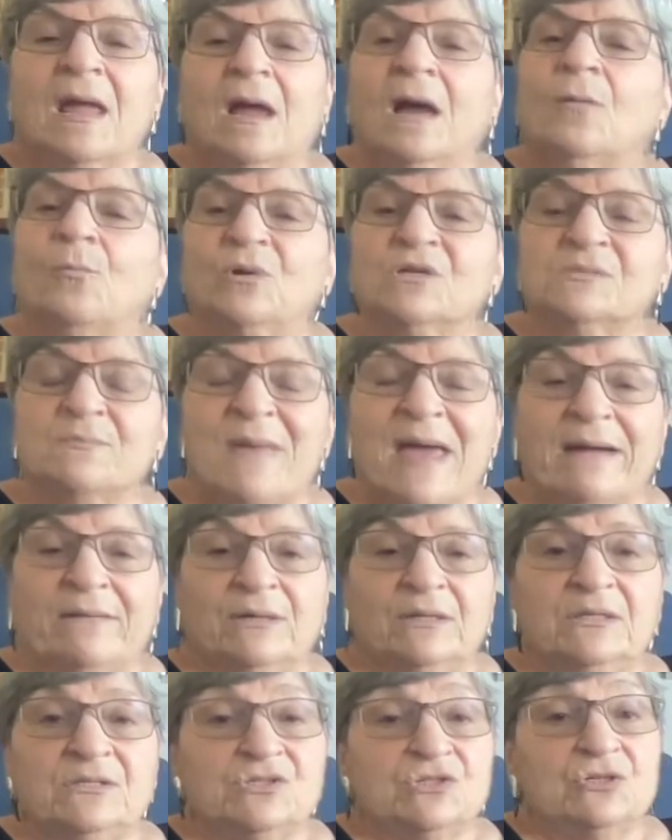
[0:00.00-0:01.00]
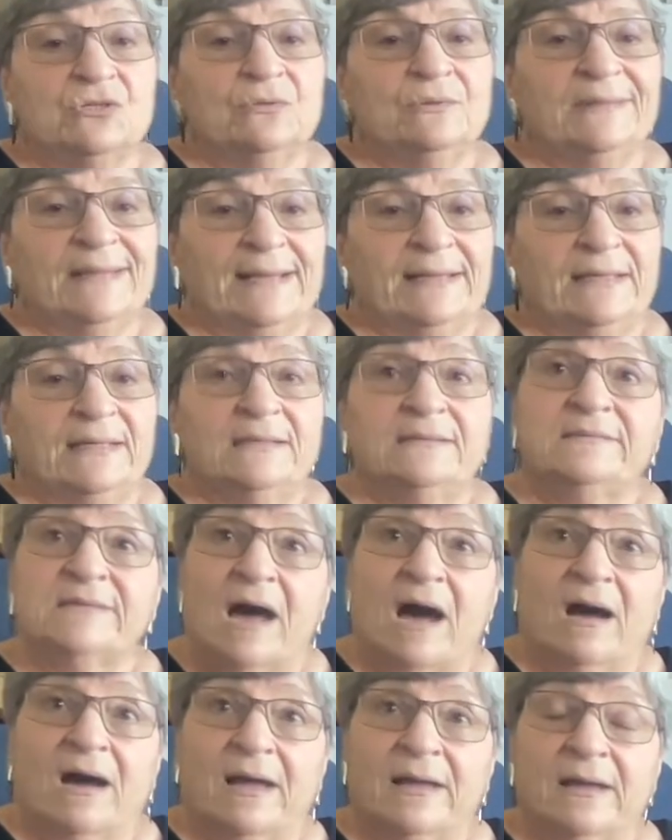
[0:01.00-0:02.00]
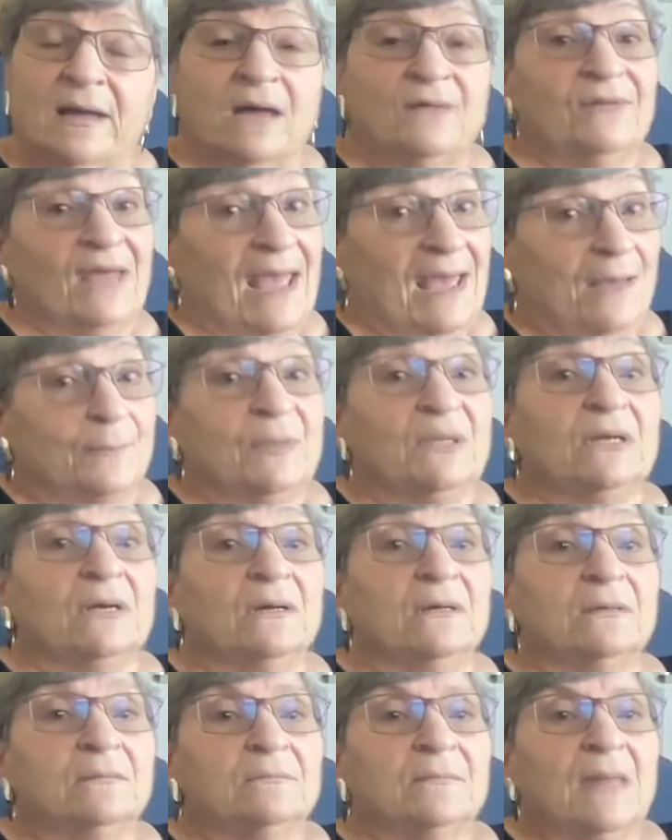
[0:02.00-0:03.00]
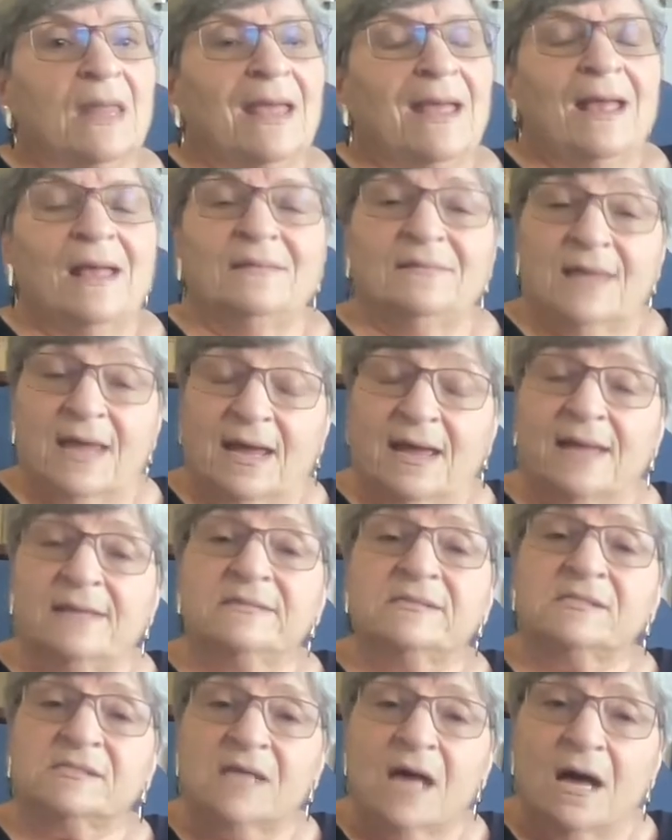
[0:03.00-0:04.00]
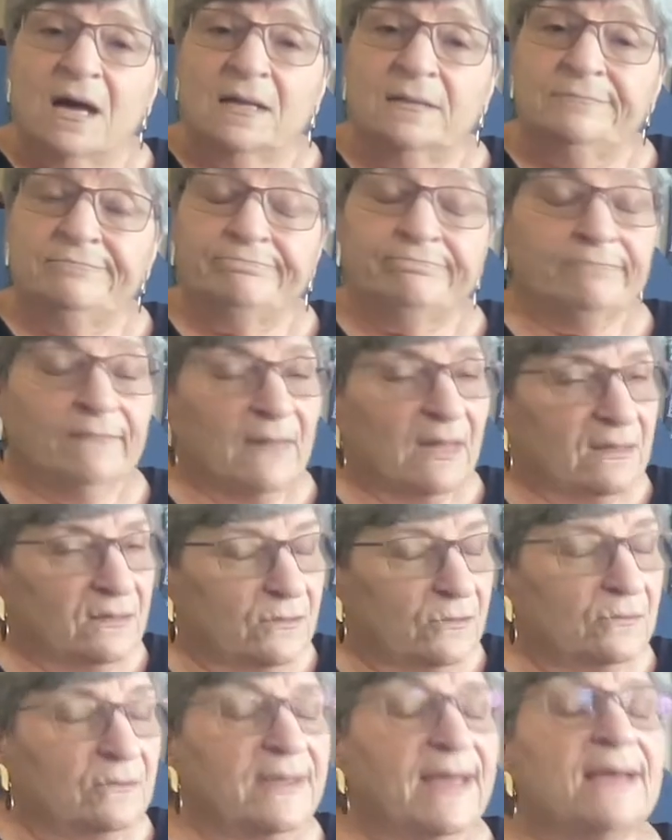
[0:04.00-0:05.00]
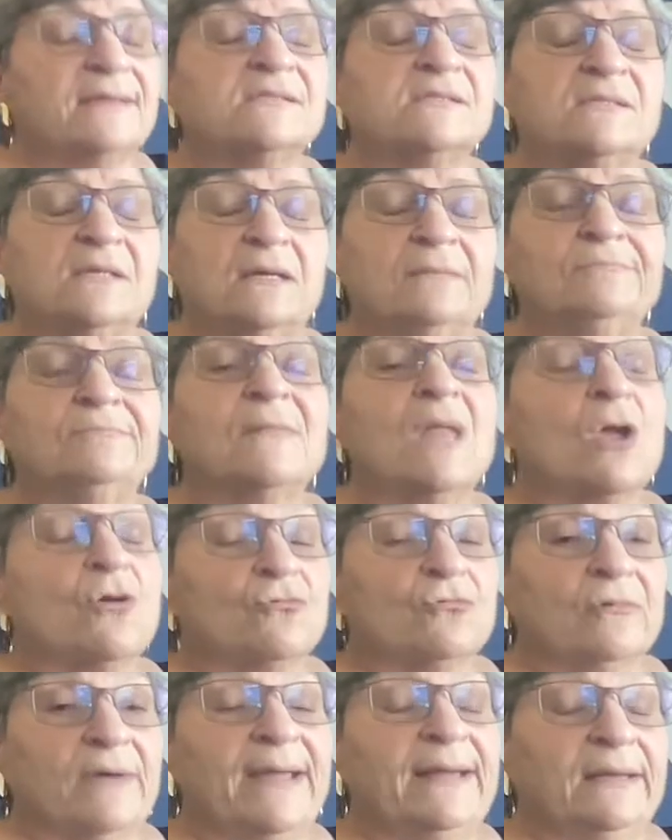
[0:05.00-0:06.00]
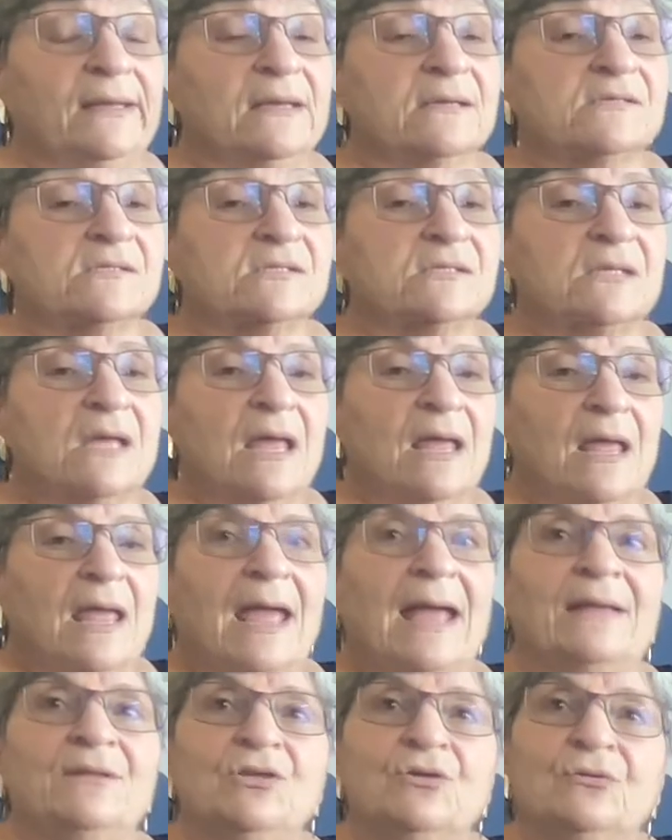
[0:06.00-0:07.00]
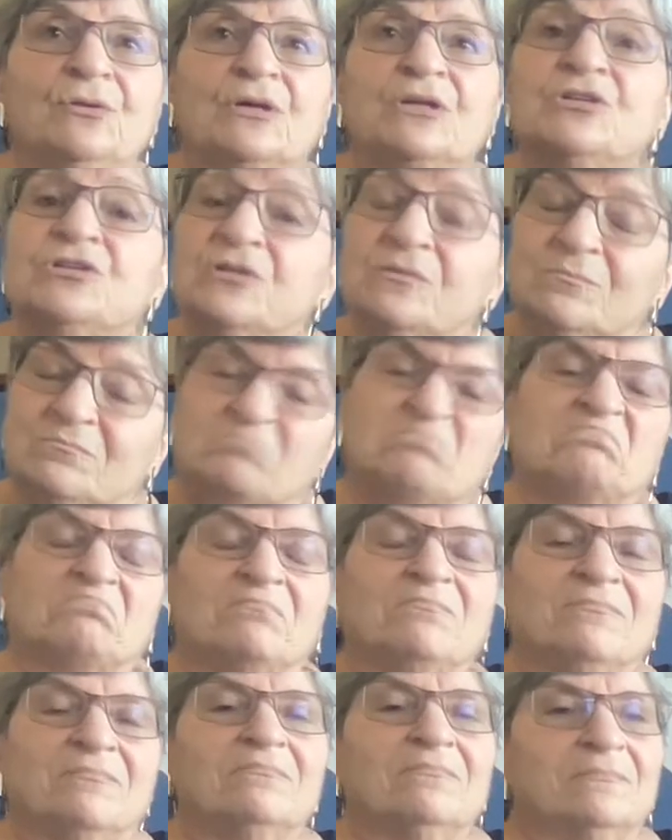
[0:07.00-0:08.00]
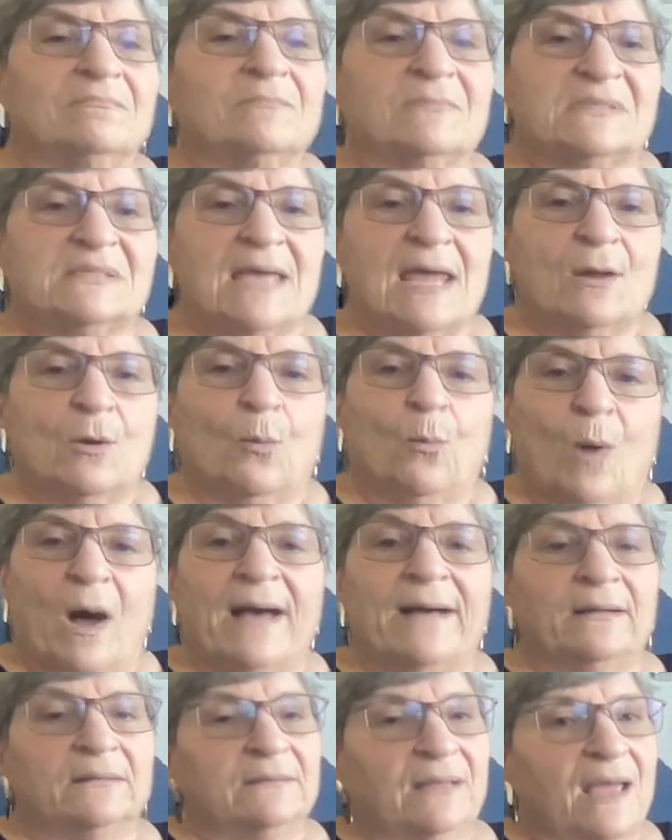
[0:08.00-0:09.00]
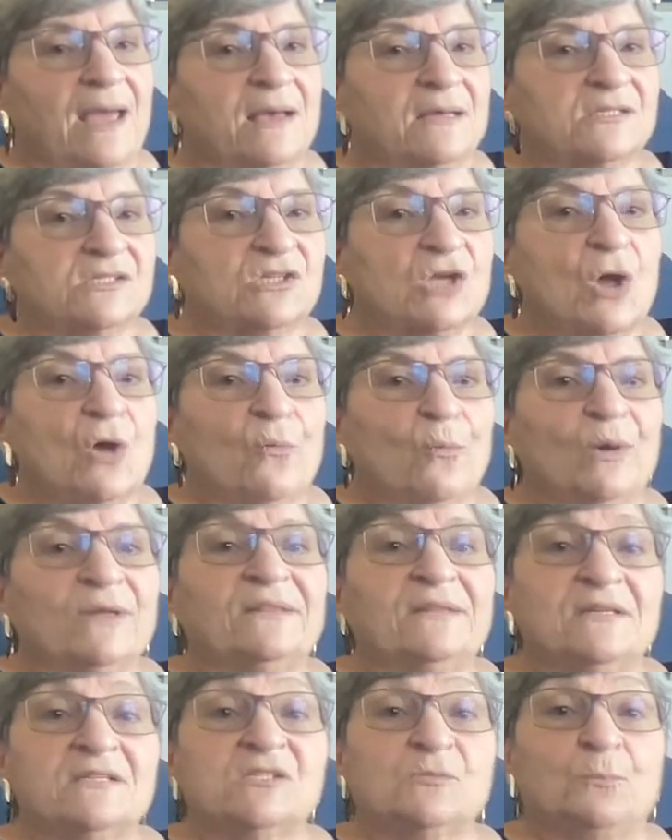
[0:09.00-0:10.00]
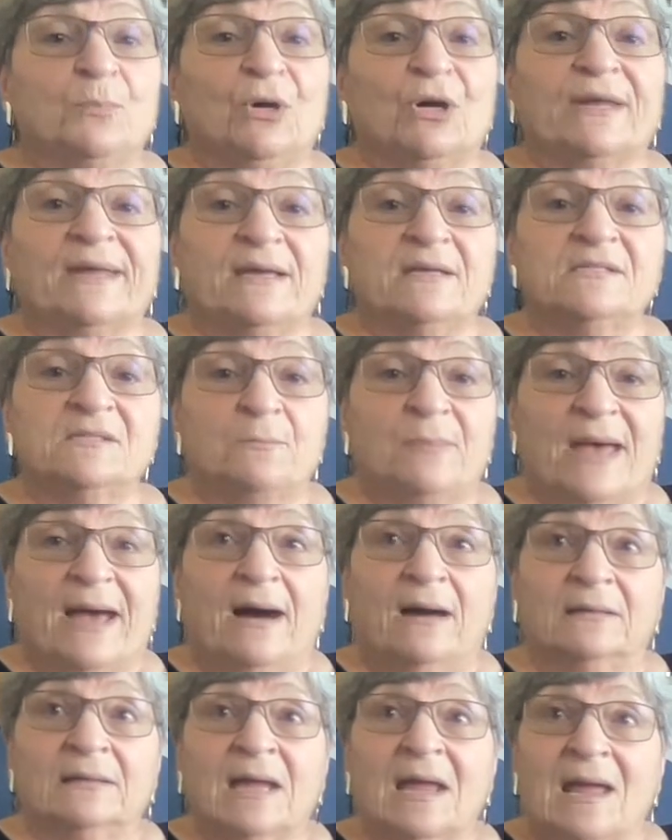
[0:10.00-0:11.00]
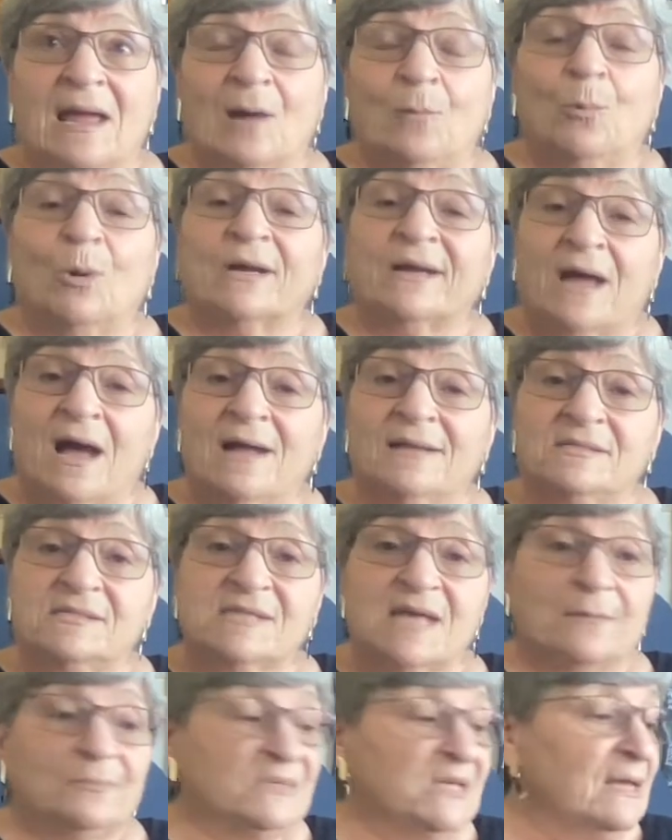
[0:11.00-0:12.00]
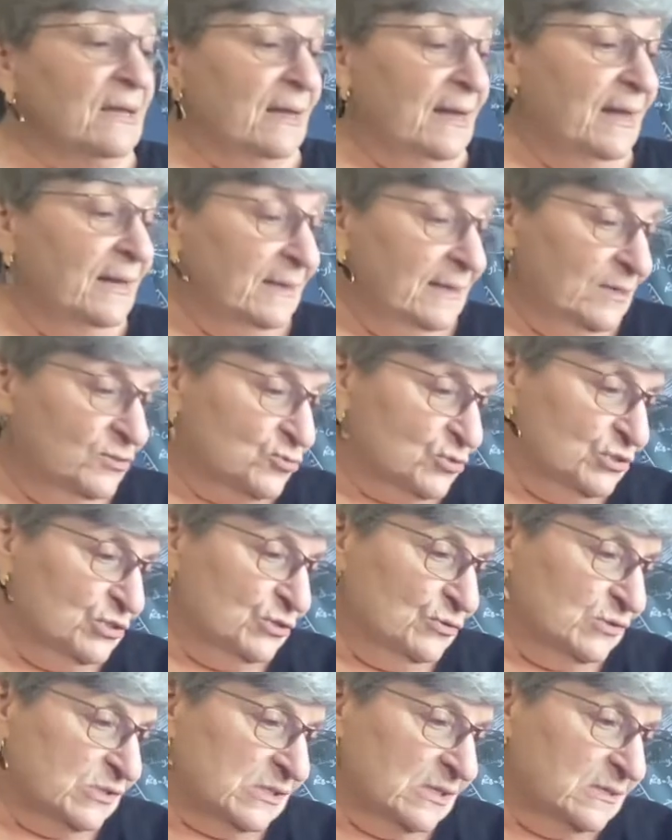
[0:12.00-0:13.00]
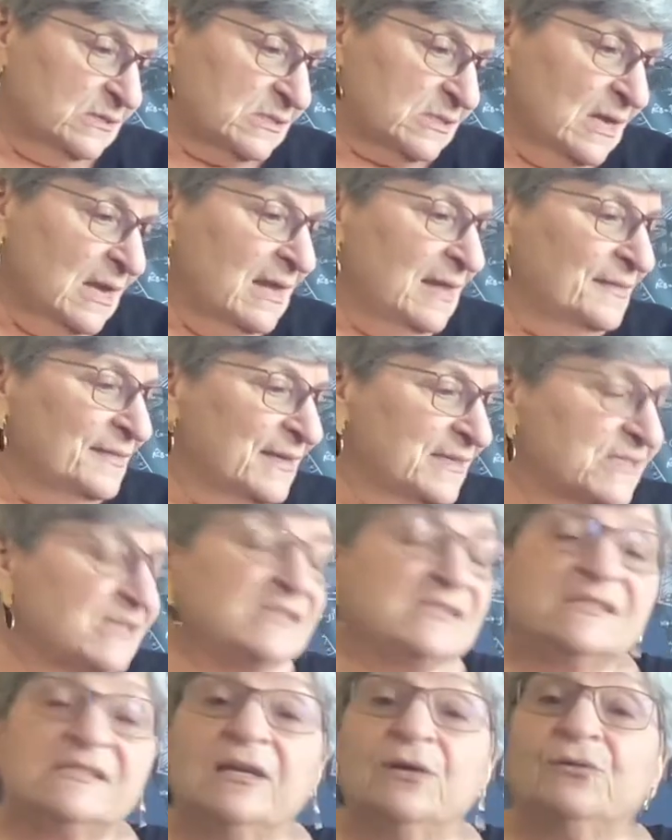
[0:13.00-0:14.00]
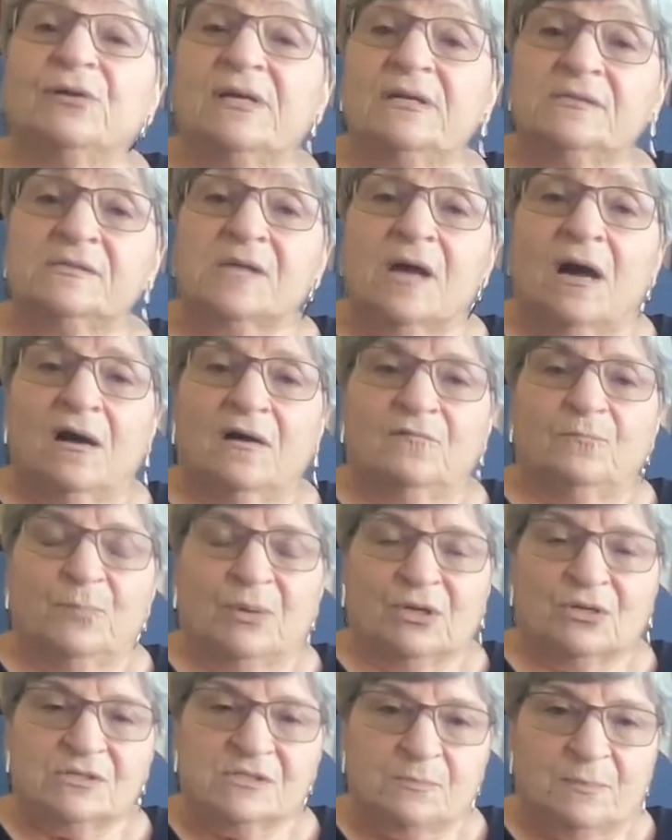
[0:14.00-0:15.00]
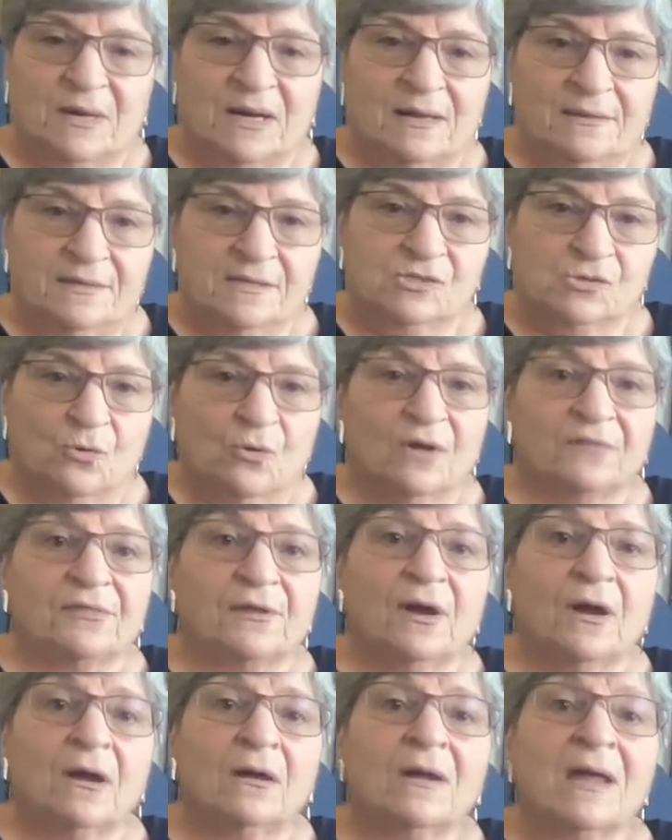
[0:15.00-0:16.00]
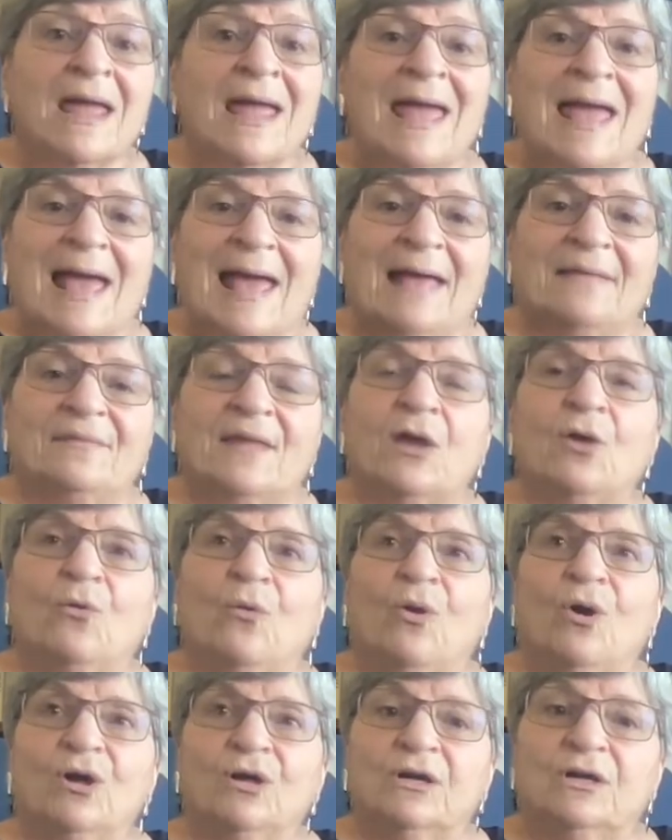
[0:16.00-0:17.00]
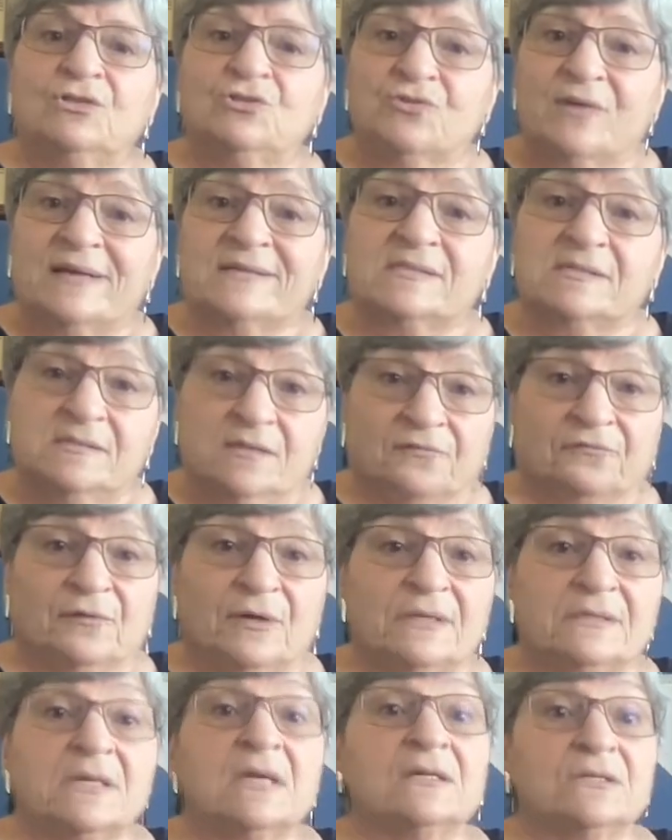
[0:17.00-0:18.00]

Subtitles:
was married to Lady Di of Amador, and they had a son, you guessed it, Radius. And you can take a wild guess what this book is about and what concept it introduces. There's a series of books by this author, and they all address different